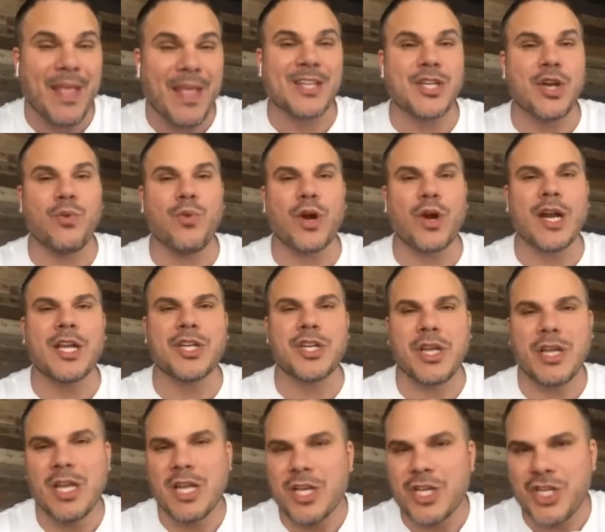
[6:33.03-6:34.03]
And so we're going to
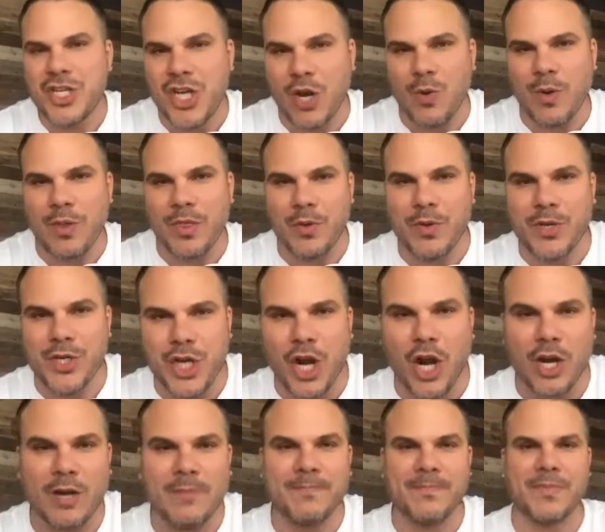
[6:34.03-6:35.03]
share with you a
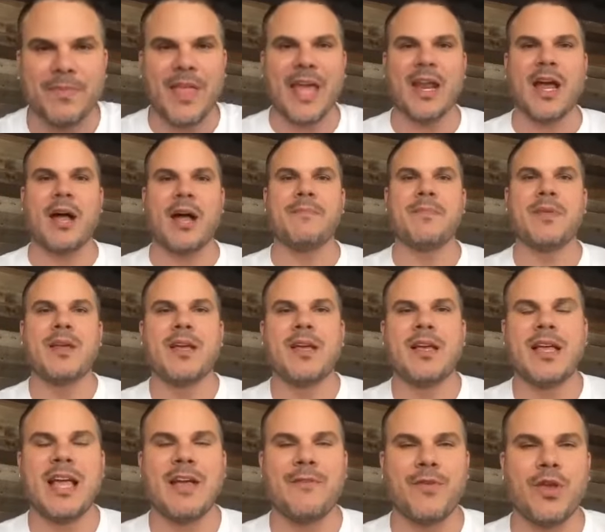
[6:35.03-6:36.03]
chart that um,
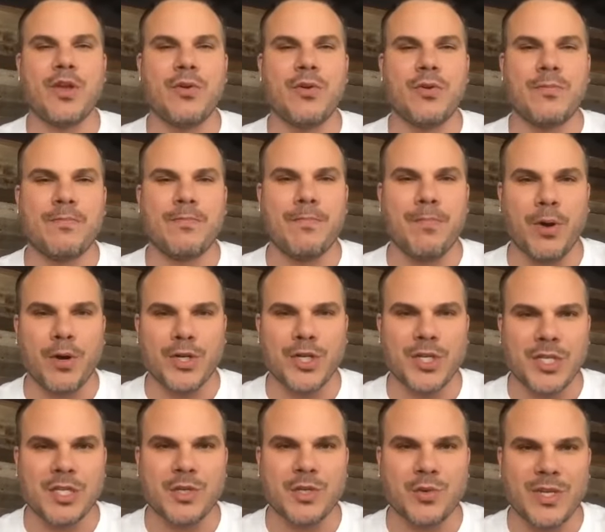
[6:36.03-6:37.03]
if you
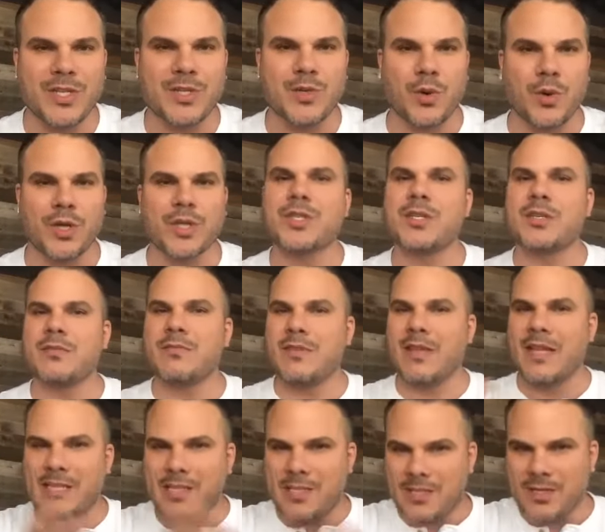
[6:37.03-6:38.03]
purchase this resource,
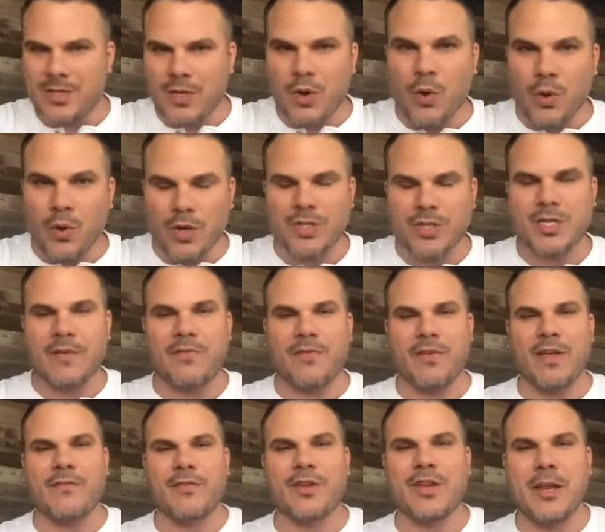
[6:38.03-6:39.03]
it's yours. If,
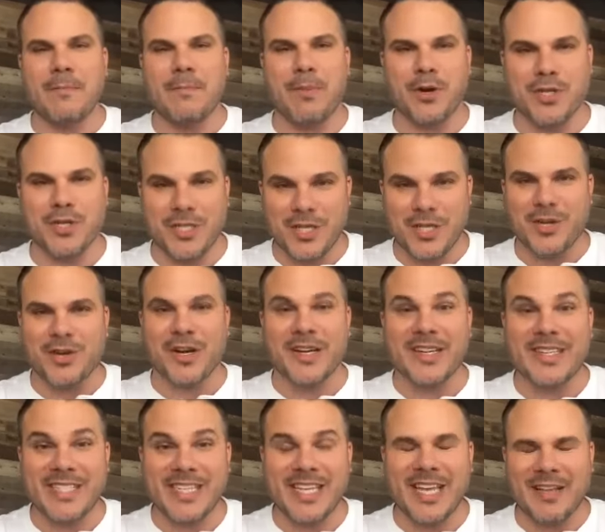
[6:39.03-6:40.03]
if you didn't purchase it, you're going
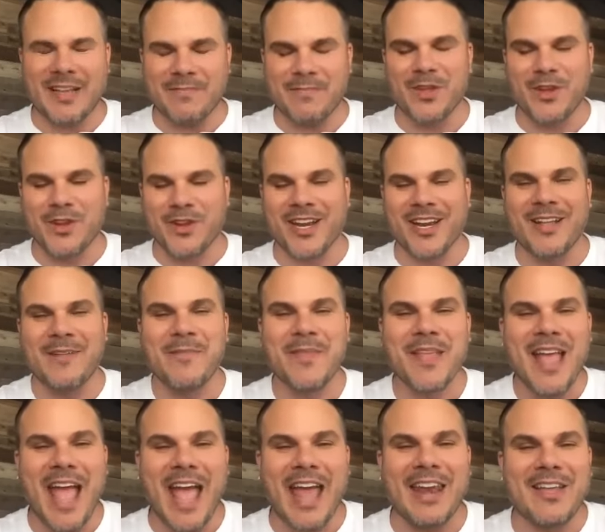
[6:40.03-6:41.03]
to see it. You're gonna,
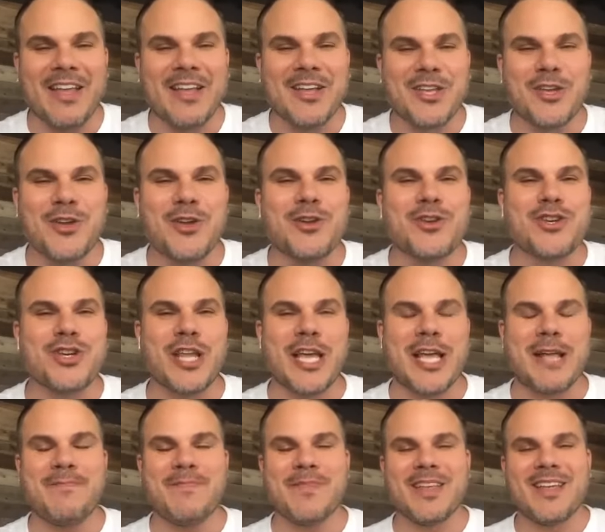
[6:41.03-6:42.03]
and
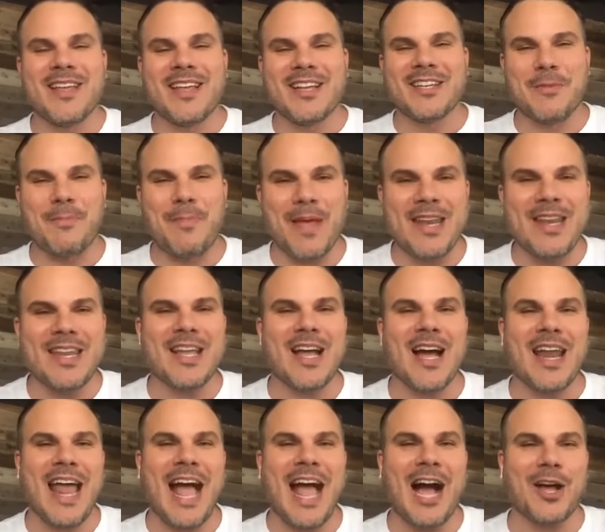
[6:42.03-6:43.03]
usually, depending
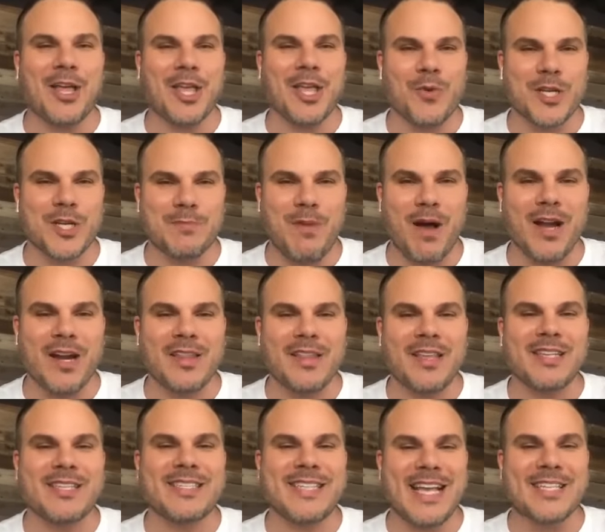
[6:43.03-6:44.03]
on how you respond to
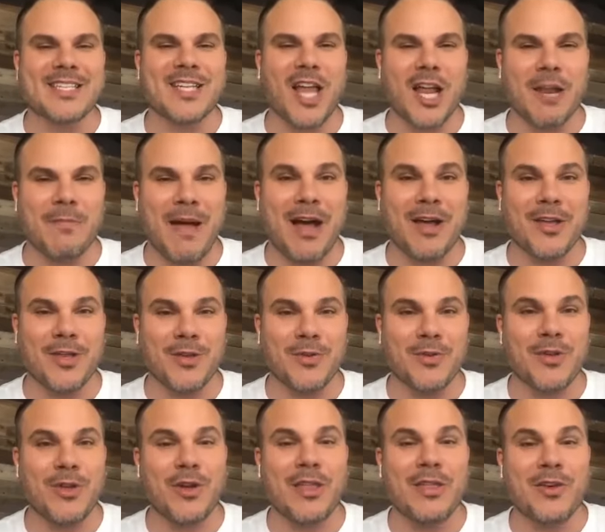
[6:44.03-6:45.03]
this, says a lot about you.
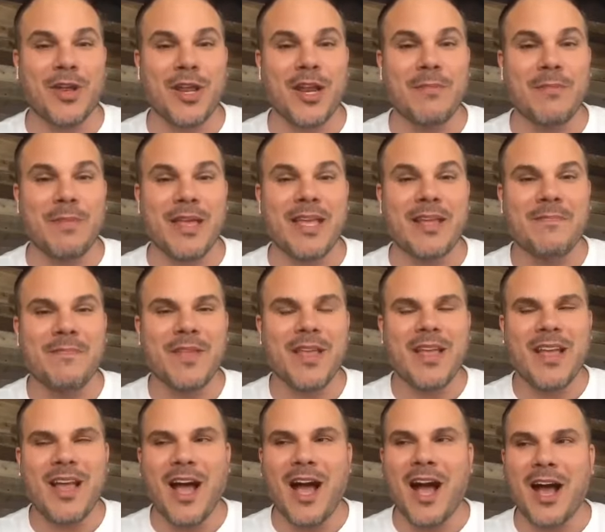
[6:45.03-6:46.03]
You're either going to be,
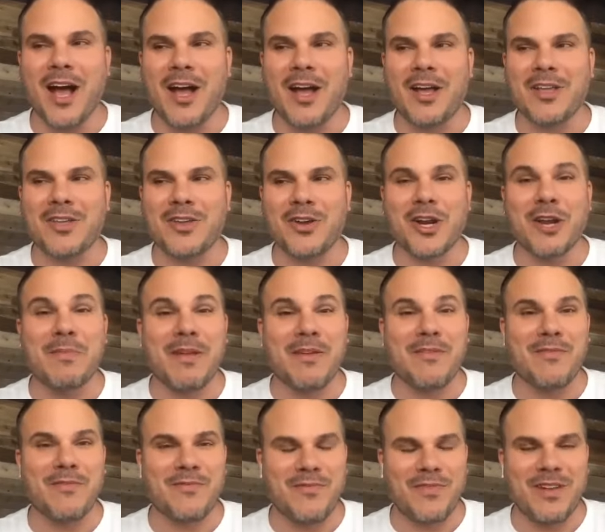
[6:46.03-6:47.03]
uh, you're going to
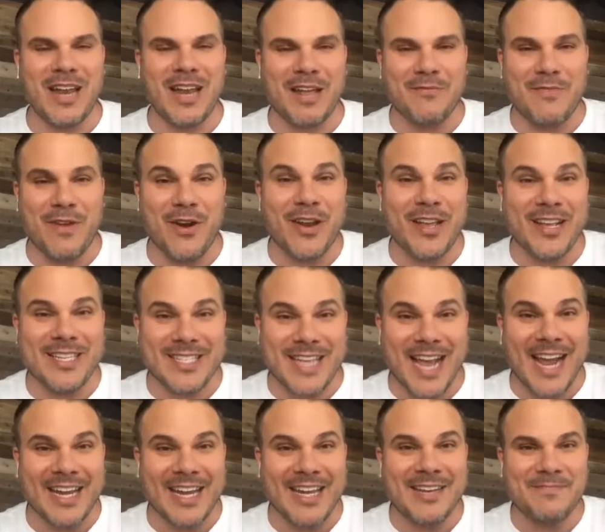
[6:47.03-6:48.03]
be like very
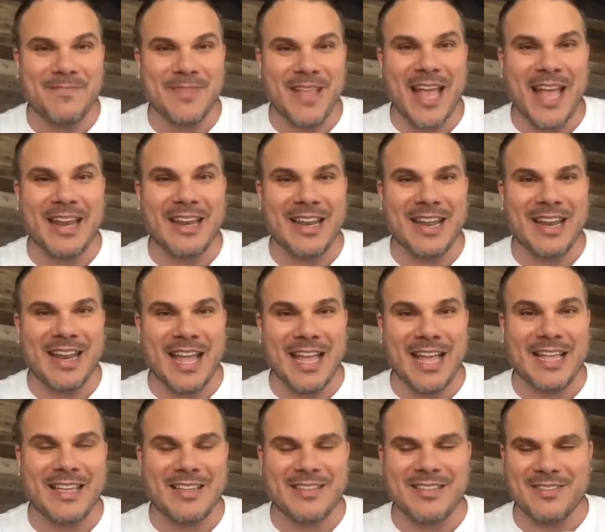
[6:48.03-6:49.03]
excited and
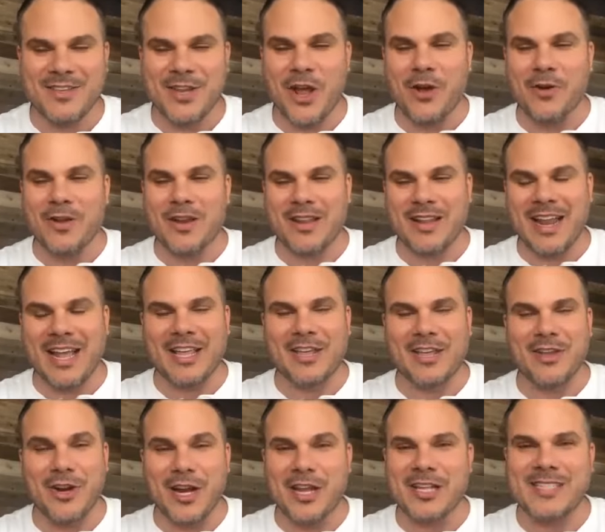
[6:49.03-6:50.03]
like, you know, like
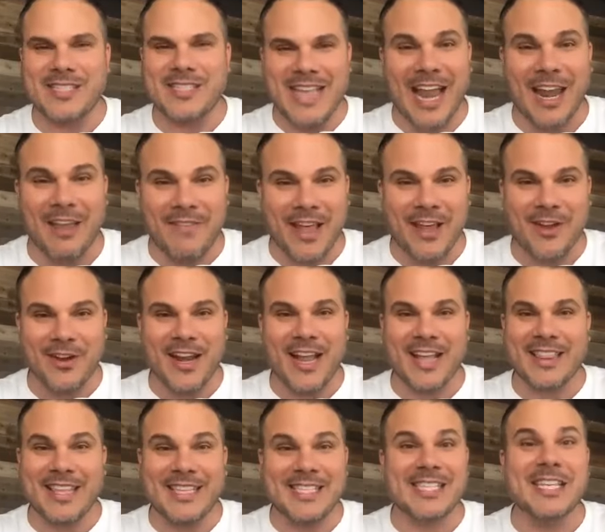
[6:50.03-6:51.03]
you're going to salivate. You're
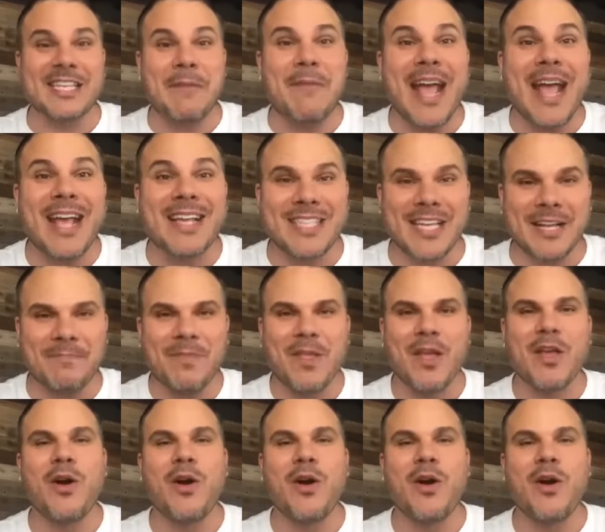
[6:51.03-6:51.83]
like, this is amazing.